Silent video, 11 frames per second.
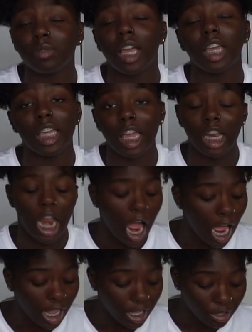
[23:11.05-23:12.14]
Again,
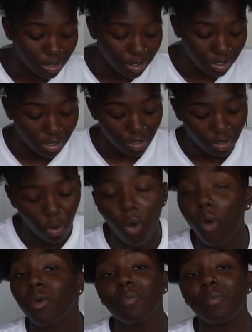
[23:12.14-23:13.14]
I hope